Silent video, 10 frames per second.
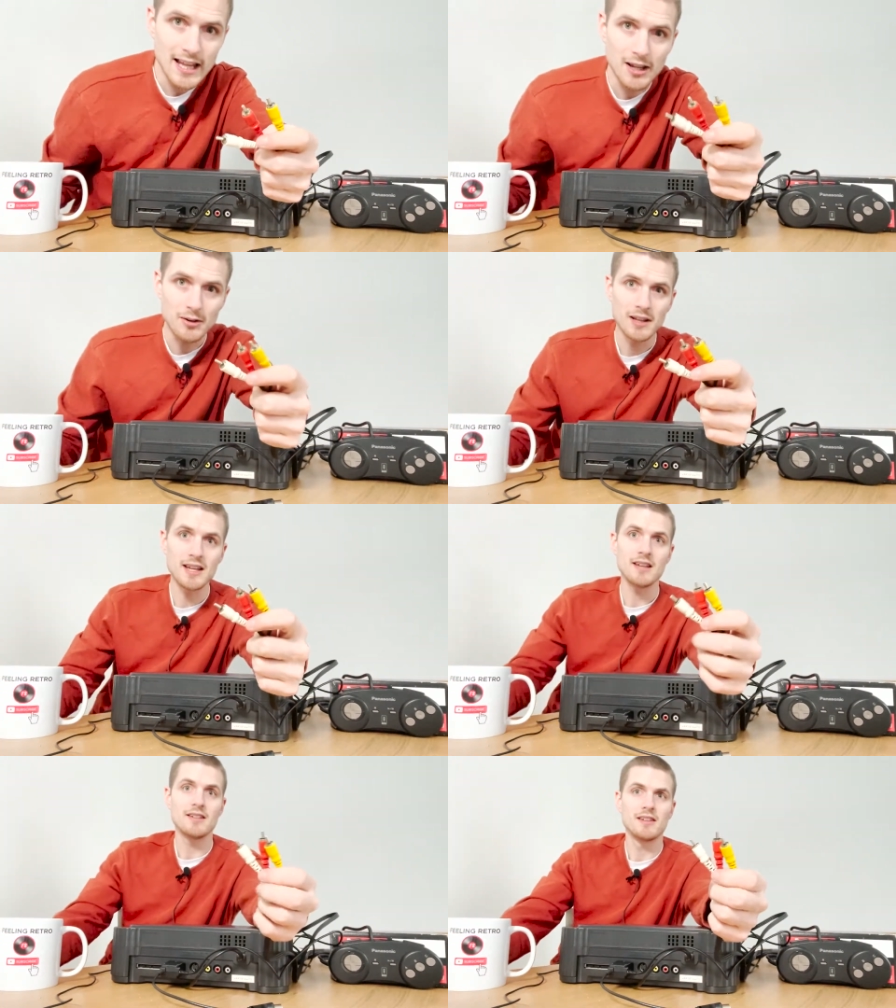
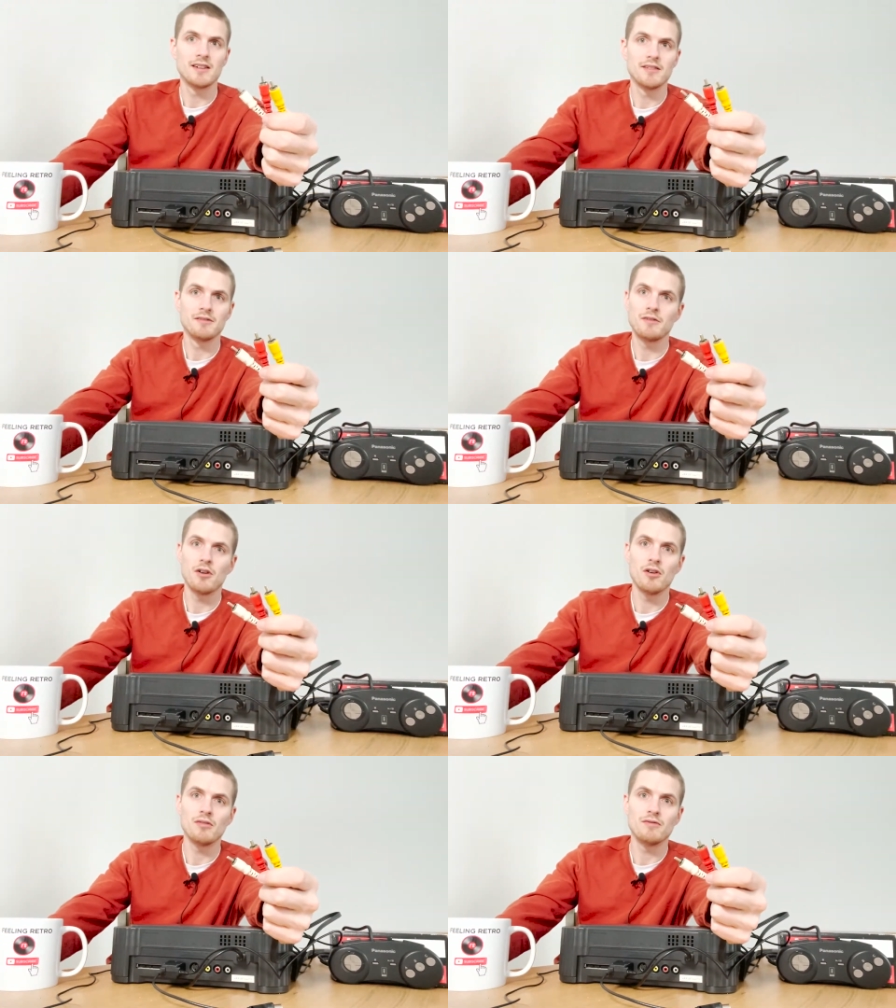lead
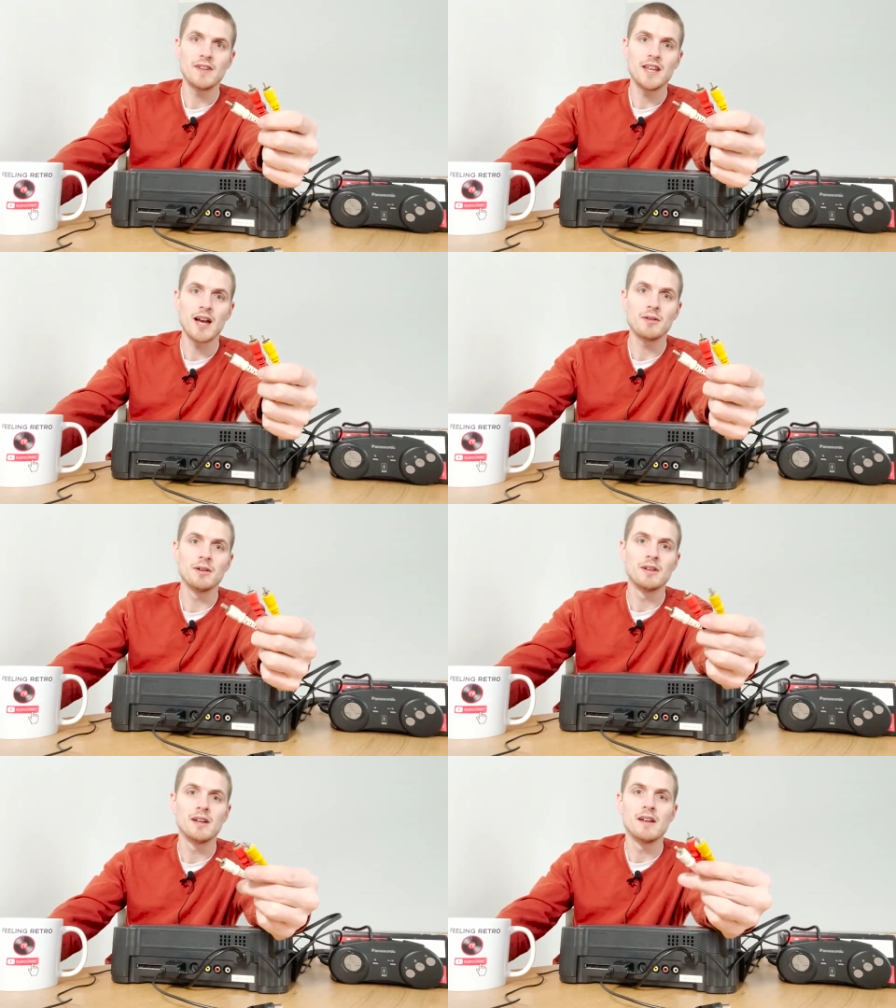for video
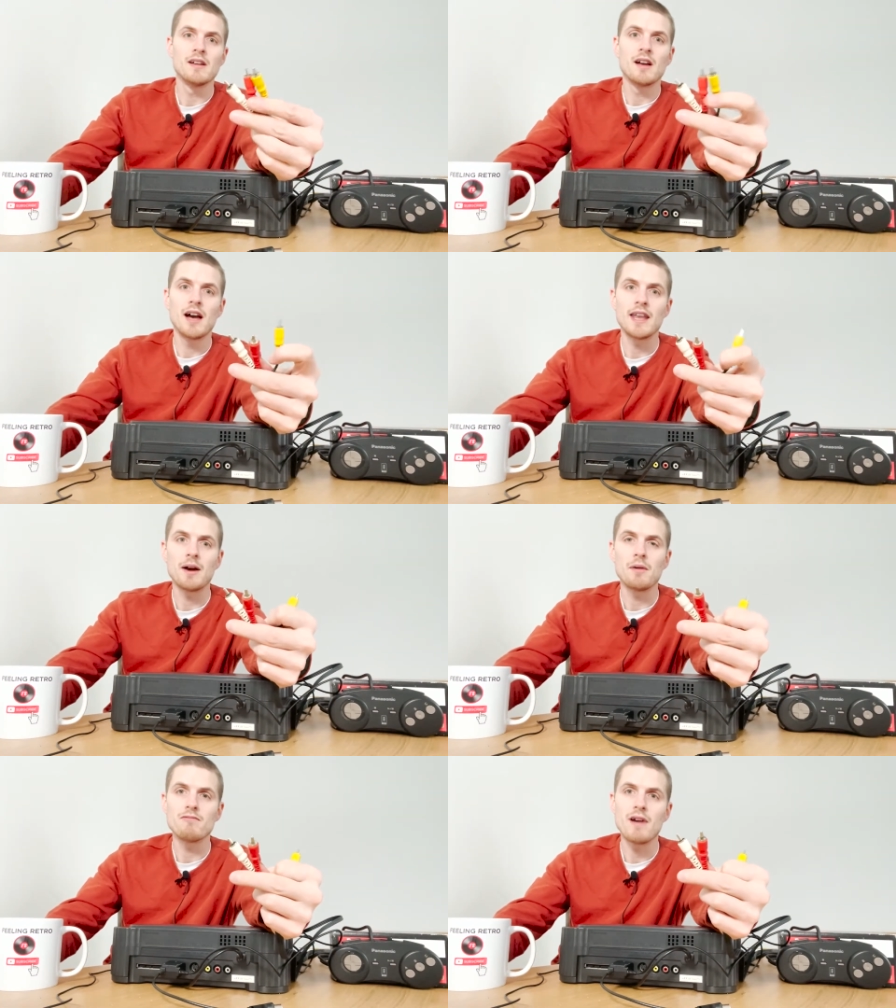and
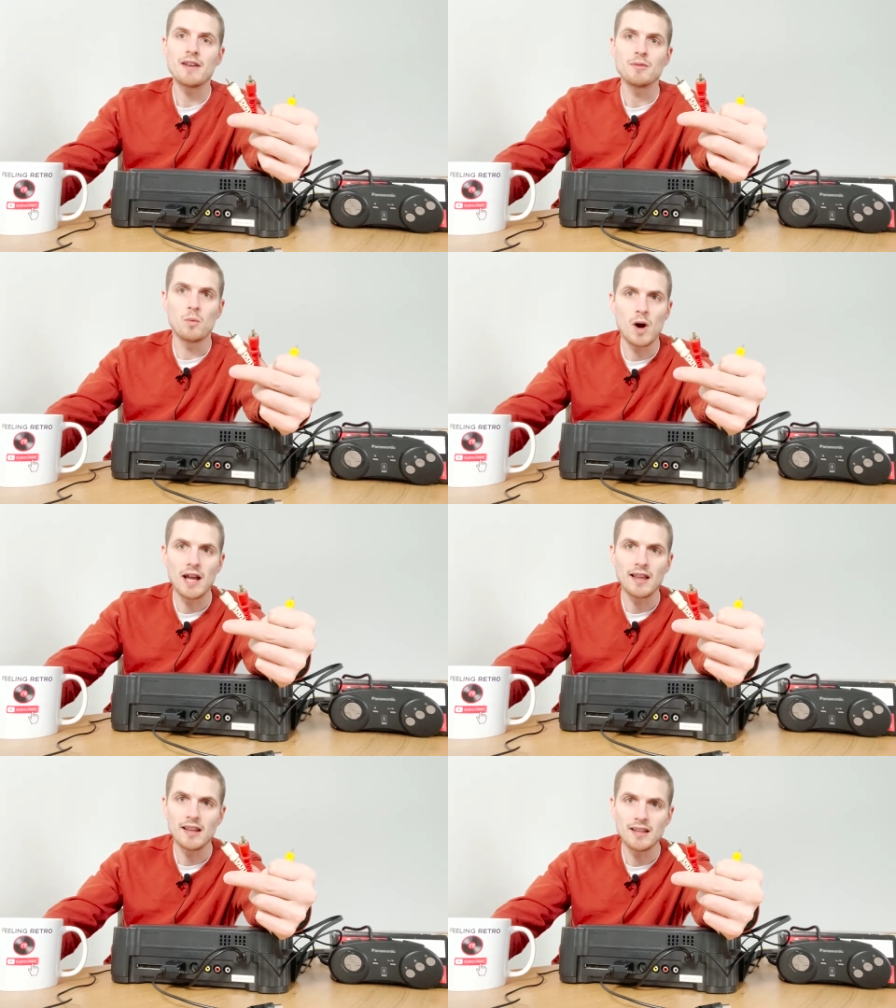our red and
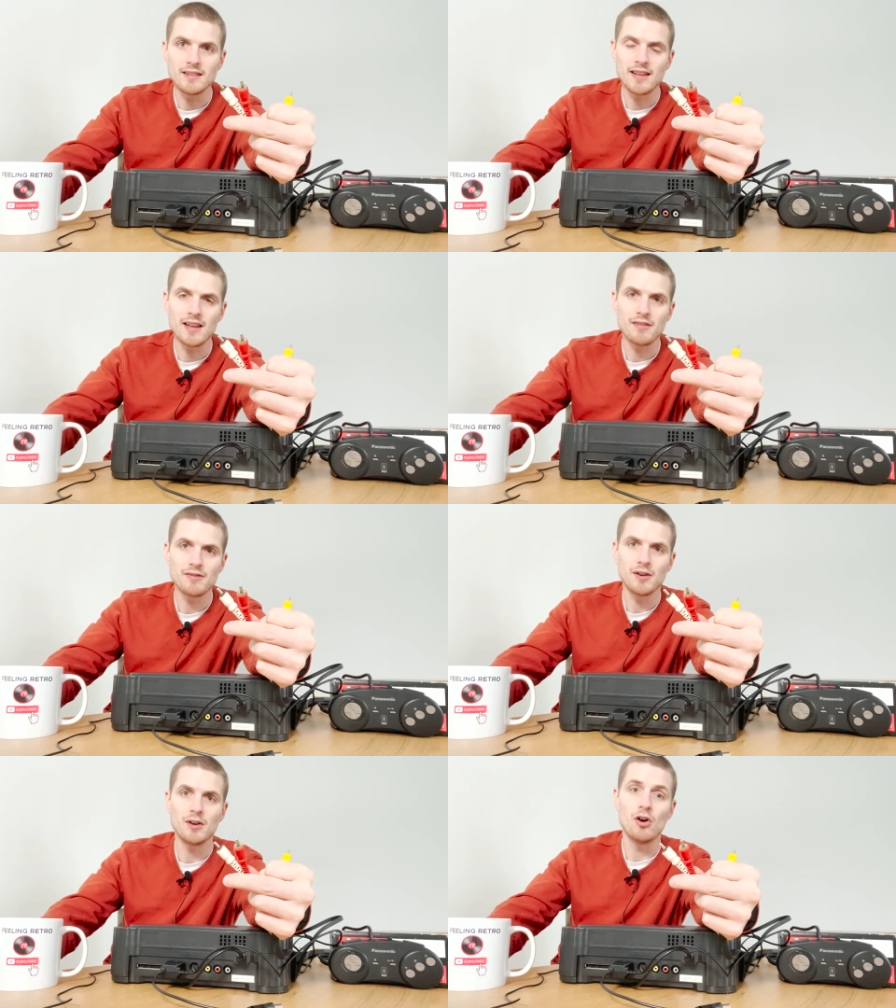white leads here
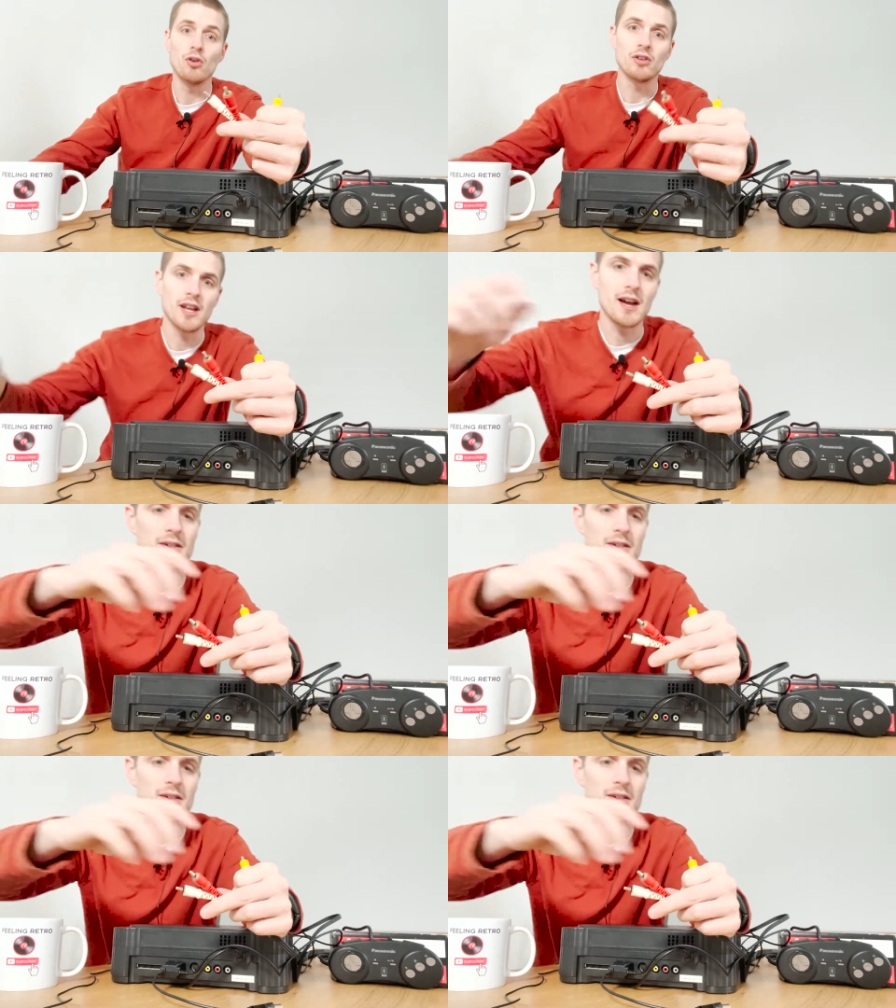for audio.